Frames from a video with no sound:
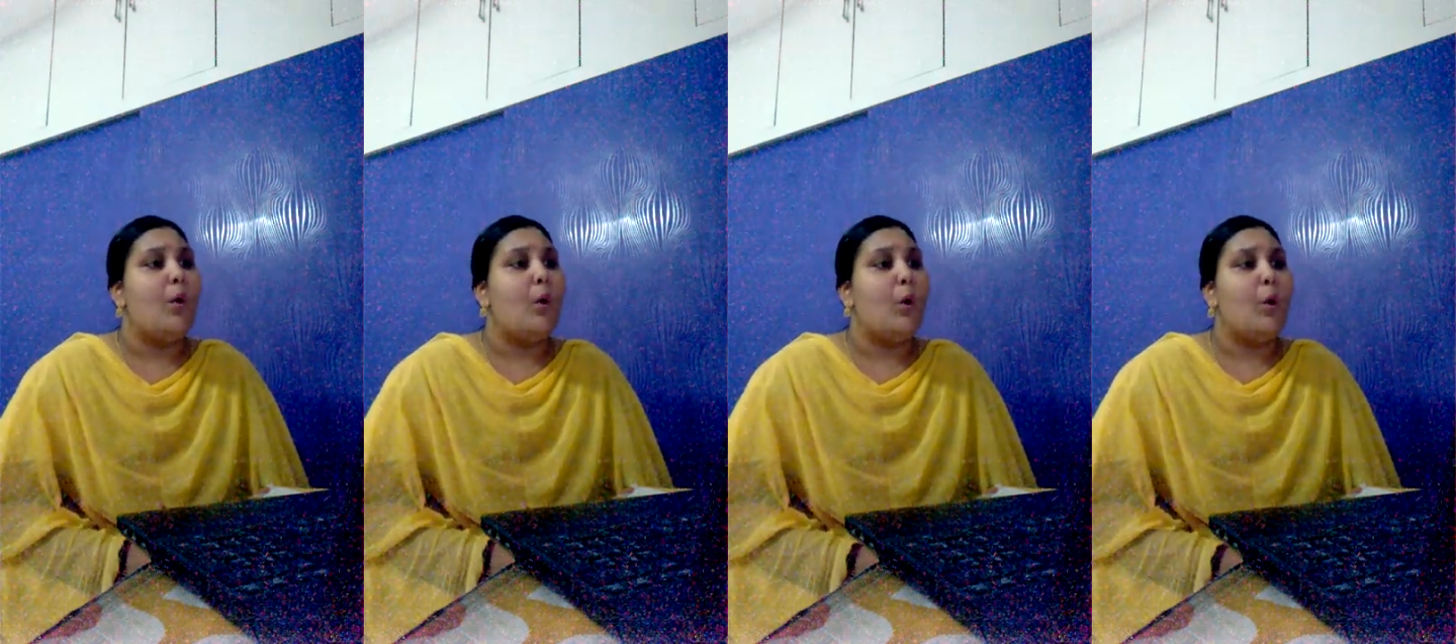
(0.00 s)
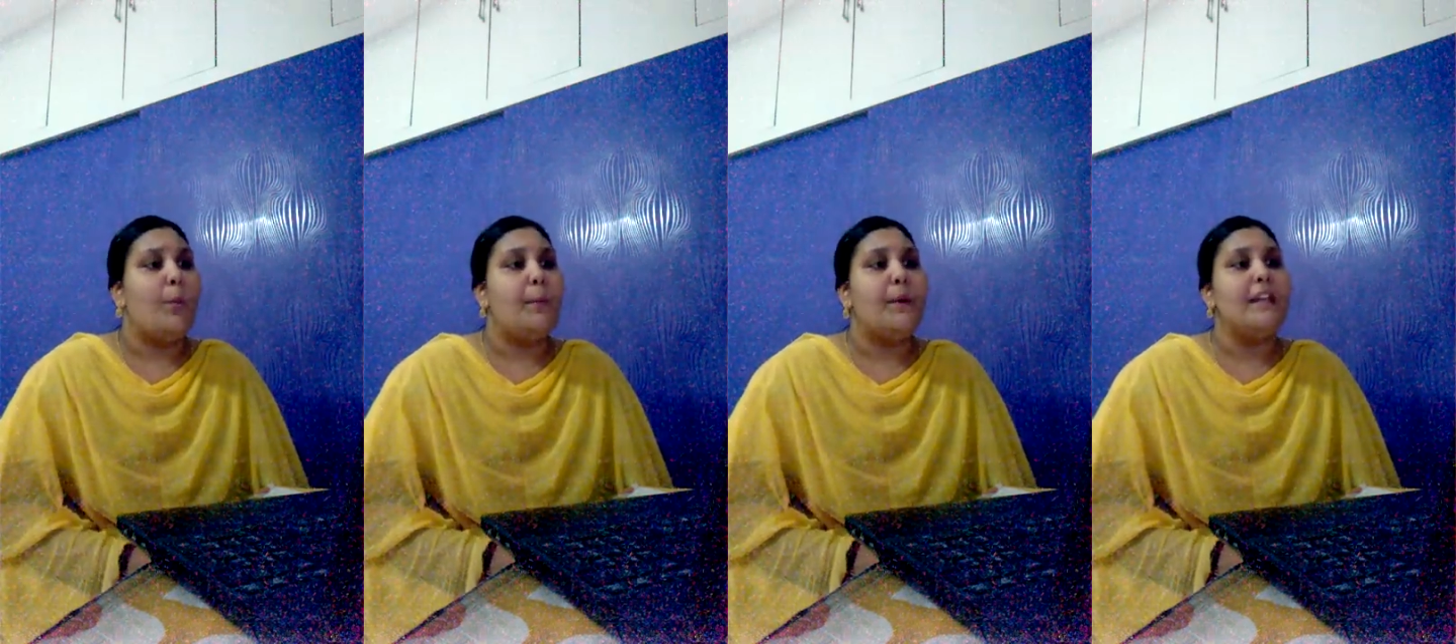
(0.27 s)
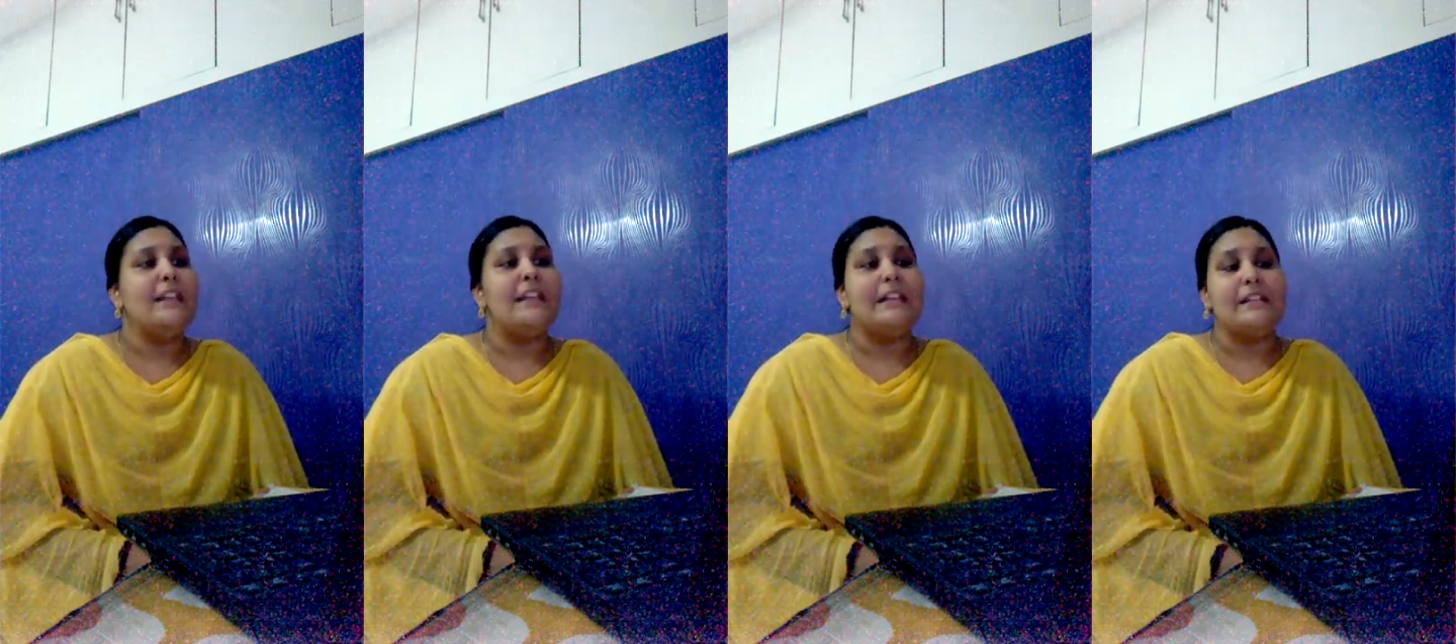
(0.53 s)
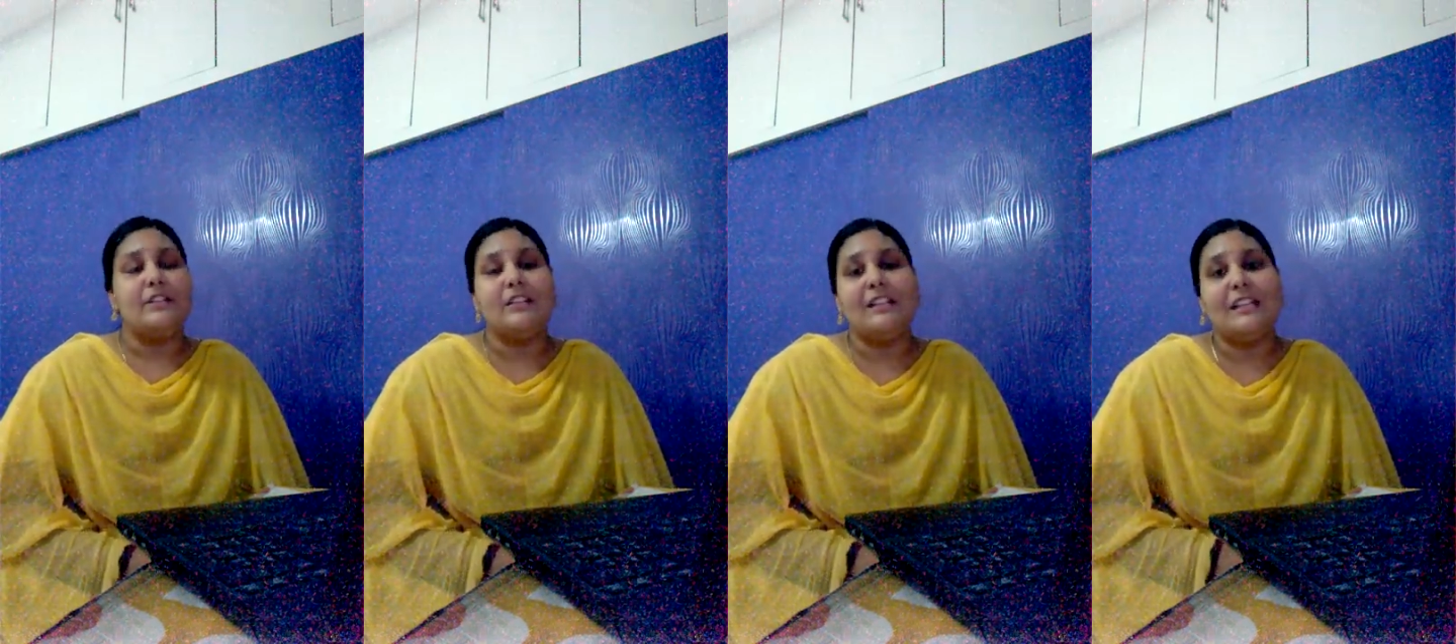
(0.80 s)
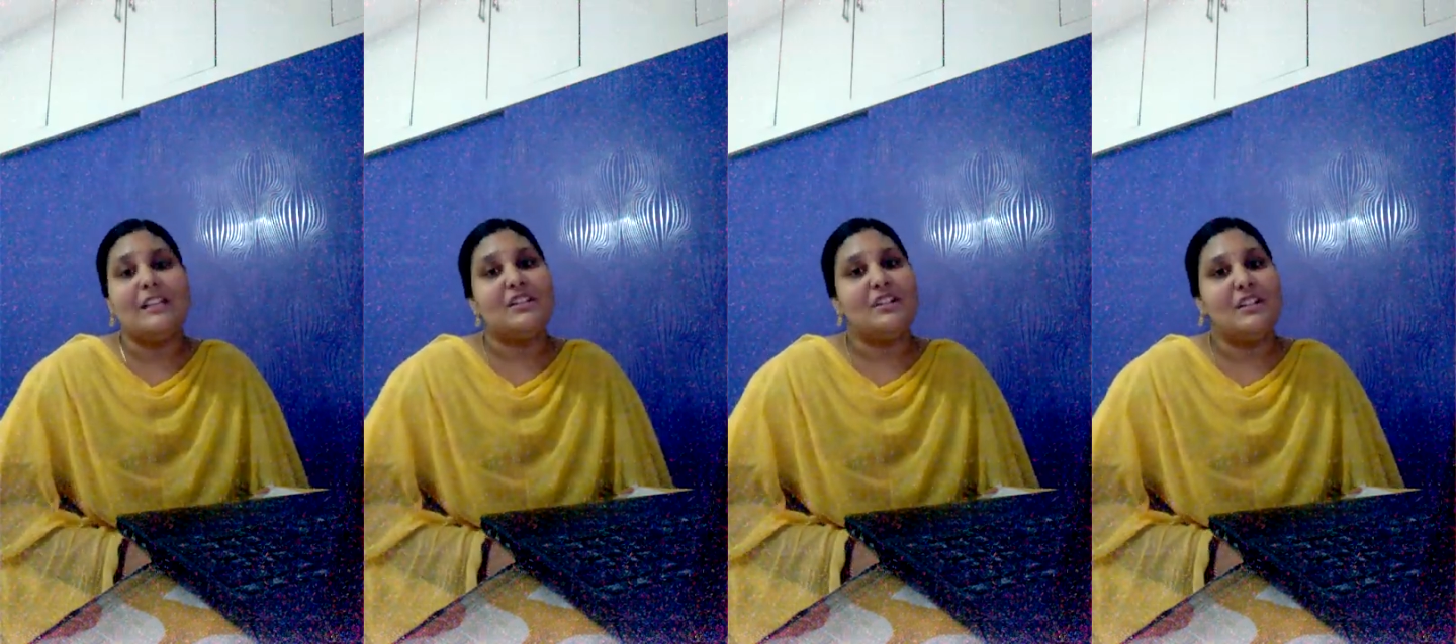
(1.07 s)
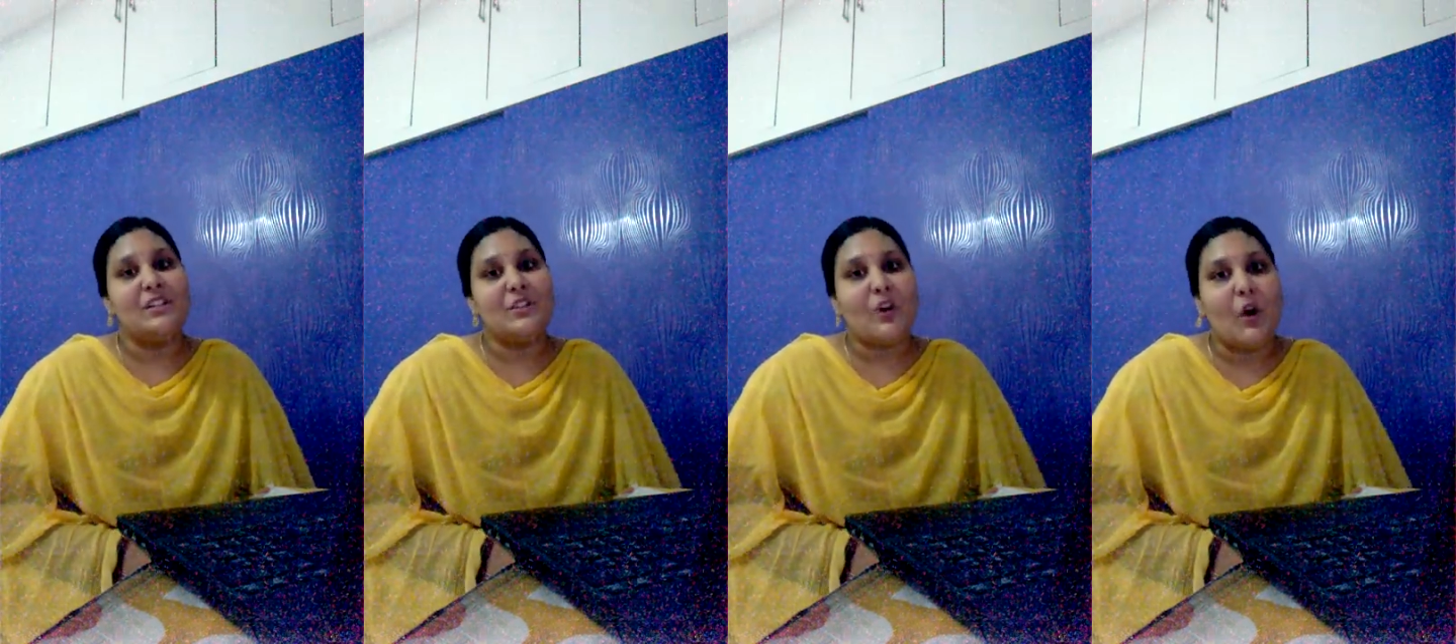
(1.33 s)
Open
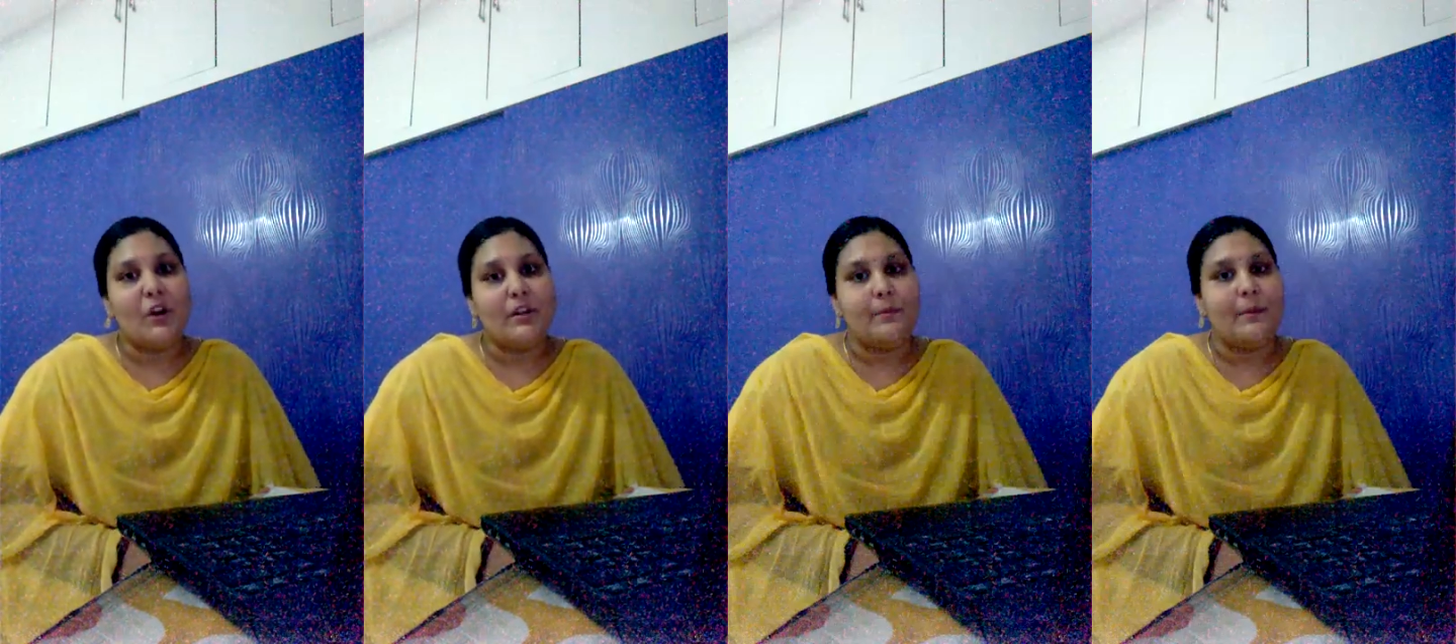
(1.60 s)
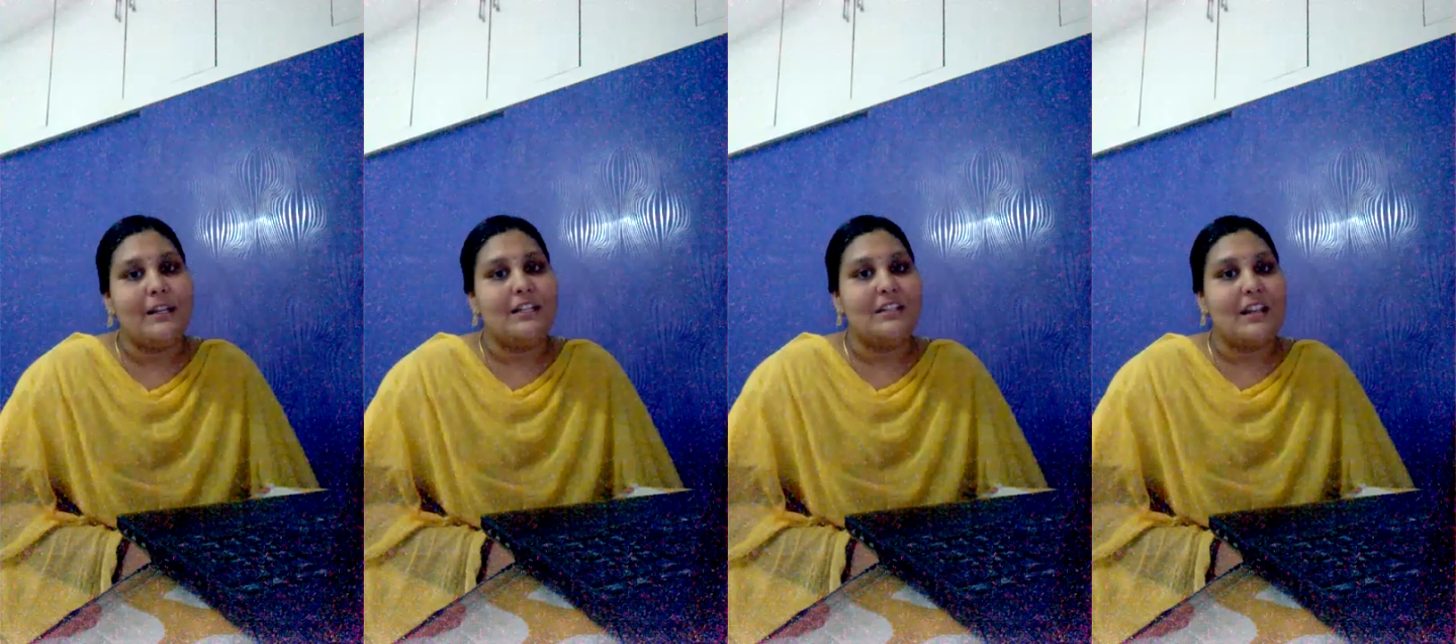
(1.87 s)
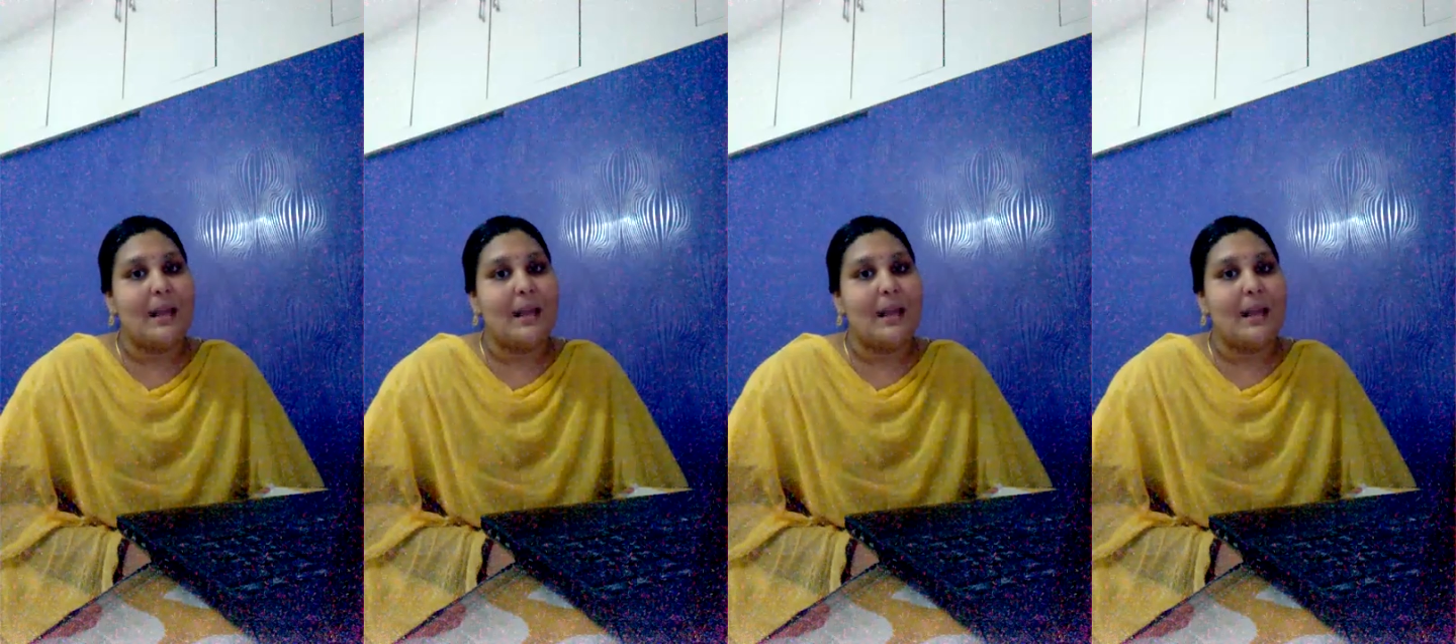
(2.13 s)
International Tournament.